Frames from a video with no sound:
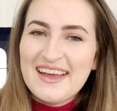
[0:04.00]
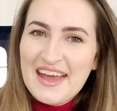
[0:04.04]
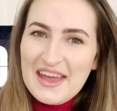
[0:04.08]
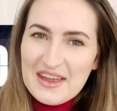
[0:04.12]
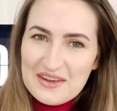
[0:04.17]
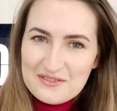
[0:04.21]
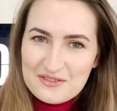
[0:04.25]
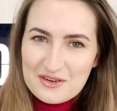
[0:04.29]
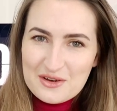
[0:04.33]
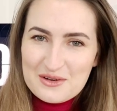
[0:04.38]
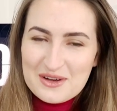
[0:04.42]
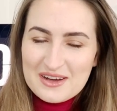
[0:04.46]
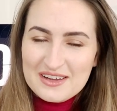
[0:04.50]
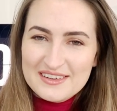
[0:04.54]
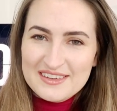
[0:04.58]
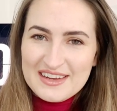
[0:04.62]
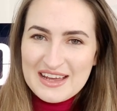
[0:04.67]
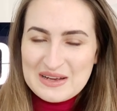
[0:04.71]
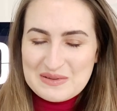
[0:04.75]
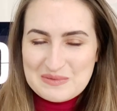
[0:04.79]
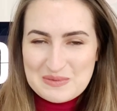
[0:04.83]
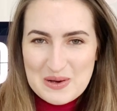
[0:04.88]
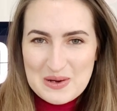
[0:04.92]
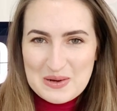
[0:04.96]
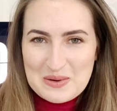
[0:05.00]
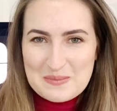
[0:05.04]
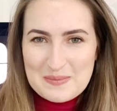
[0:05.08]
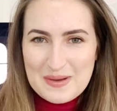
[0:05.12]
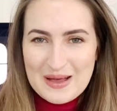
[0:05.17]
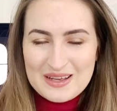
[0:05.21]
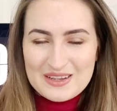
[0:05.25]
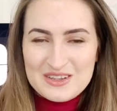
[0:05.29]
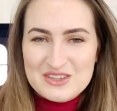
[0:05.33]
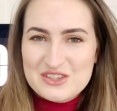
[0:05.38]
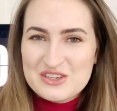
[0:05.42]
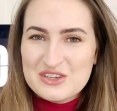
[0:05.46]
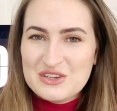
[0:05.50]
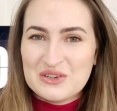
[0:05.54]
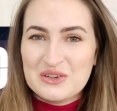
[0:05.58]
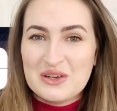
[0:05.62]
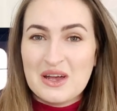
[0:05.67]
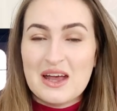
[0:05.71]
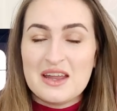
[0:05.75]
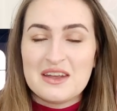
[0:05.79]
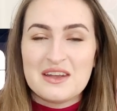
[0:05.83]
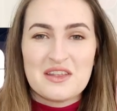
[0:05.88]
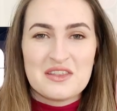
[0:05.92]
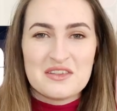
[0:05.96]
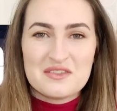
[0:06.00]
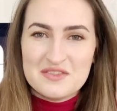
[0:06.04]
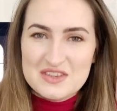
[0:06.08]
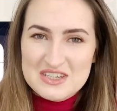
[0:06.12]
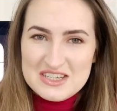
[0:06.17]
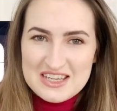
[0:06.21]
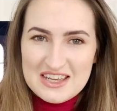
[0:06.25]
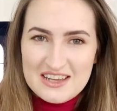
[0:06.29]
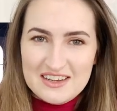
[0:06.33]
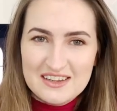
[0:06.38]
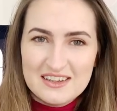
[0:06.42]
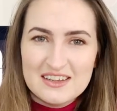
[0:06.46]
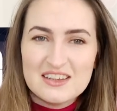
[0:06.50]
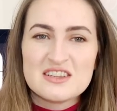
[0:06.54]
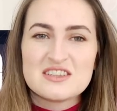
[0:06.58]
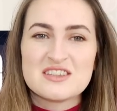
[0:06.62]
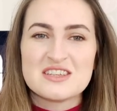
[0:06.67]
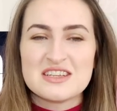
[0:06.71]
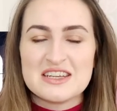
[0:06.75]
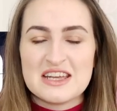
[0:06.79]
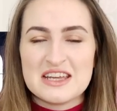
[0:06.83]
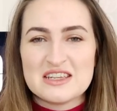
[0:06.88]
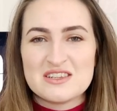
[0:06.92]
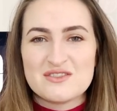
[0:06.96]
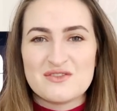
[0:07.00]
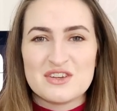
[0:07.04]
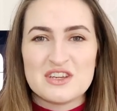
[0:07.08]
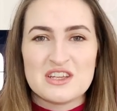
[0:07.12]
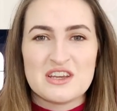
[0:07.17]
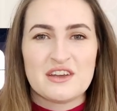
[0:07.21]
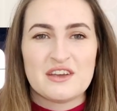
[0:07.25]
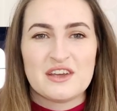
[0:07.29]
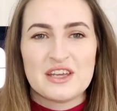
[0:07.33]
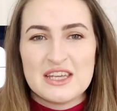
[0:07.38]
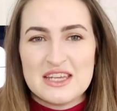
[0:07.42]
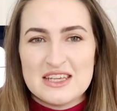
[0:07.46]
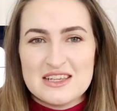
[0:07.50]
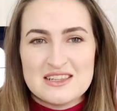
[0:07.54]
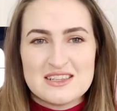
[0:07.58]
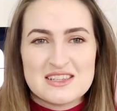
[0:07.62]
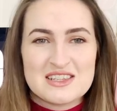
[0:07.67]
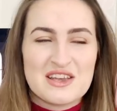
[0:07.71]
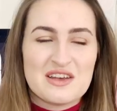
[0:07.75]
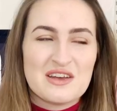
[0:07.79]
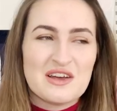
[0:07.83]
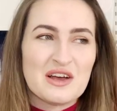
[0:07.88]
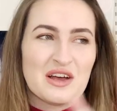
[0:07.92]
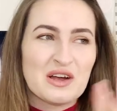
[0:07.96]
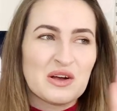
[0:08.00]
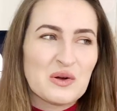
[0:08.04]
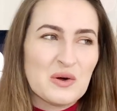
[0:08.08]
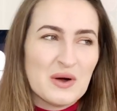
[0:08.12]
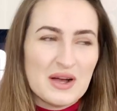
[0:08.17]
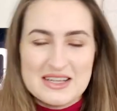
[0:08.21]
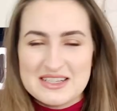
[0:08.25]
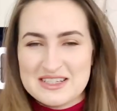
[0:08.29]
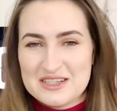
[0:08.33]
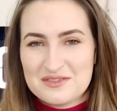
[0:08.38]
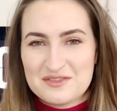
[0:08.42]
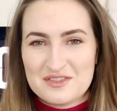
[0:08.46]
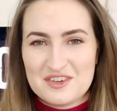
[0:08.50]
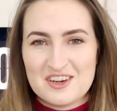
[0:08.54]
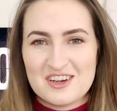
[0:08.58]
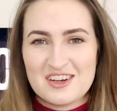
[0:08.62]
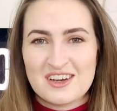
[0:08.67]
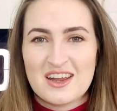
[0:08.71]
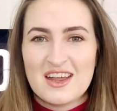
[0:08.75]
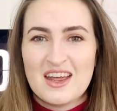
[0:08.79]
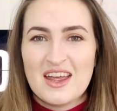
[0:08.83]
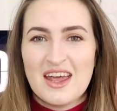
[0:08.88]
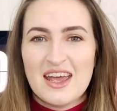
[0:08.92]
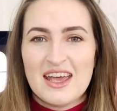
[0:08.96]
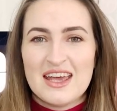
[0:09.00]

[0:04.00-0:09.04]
Hey everyone, and welcome back to another video. Today's video is quite different.